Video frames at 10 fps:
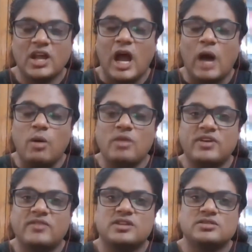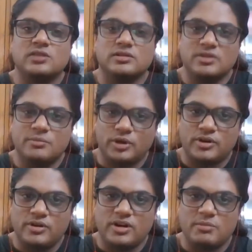However, it is also
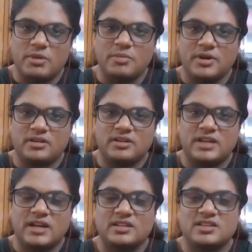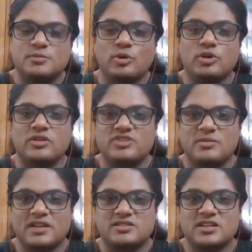important to remember that in the sport of
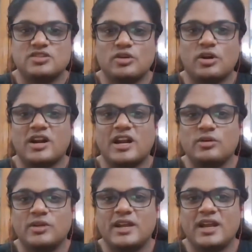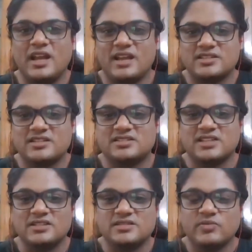gymnastics, you're not trying to gain
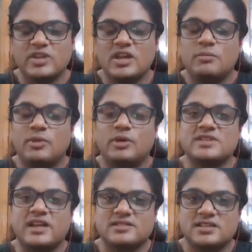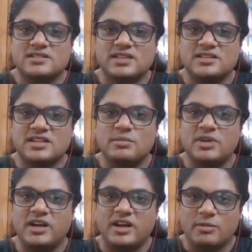exercise because exercise can
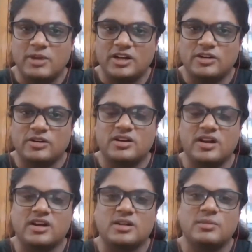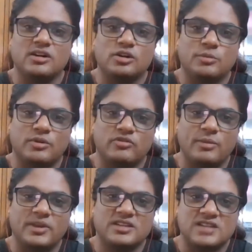be detrimental to
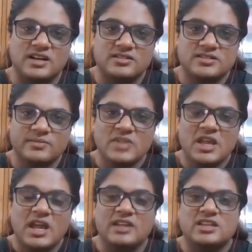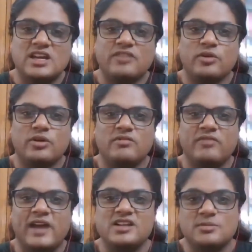performing stunts. And therefore,
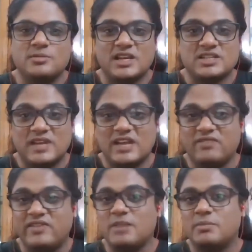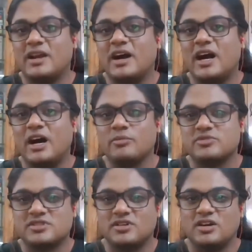while gymnasts will have very big
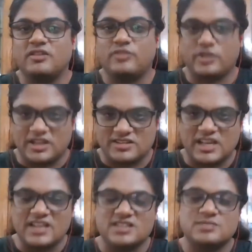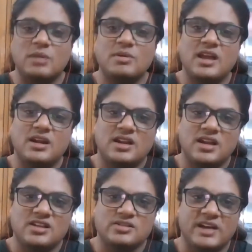arms for their size, maybe
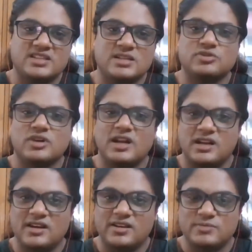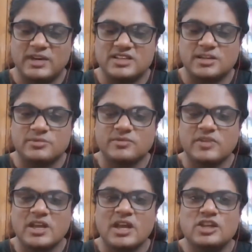18-inch biceps or 19-inch biceps,
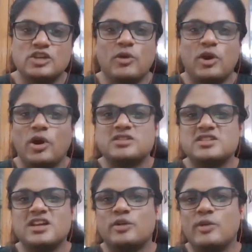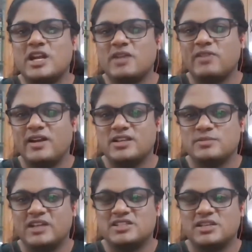you will not see a
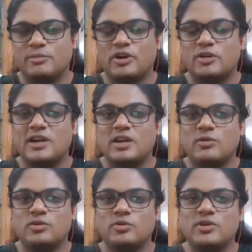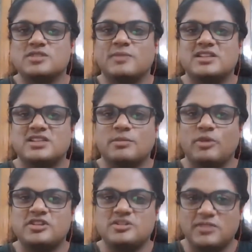21-inch bicep or a 22-inch bicep
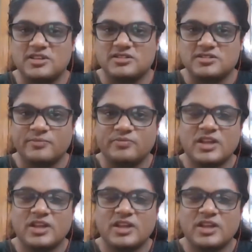on a gymnast.